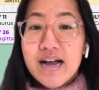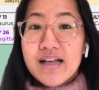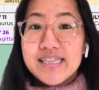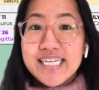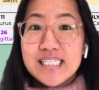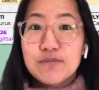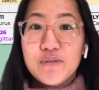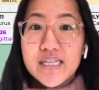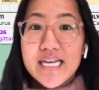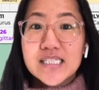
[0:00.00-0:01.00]
these
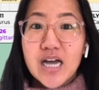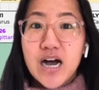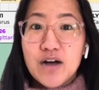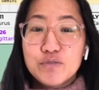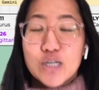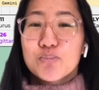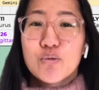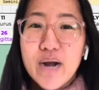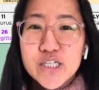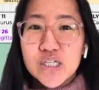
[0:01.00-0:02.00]
feelings of
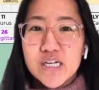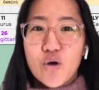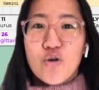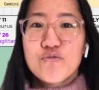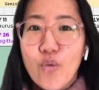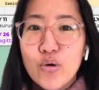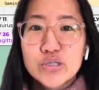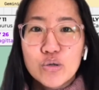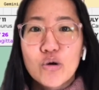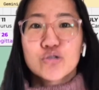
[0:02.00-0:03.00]
desperation or
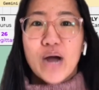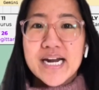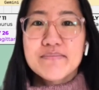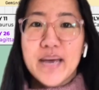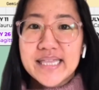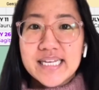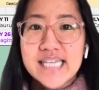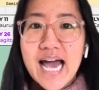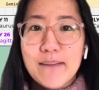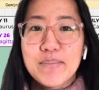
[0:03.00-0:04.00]
force or trying to make things
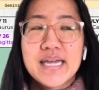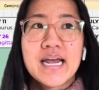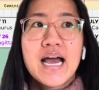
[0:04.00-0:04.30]
happen.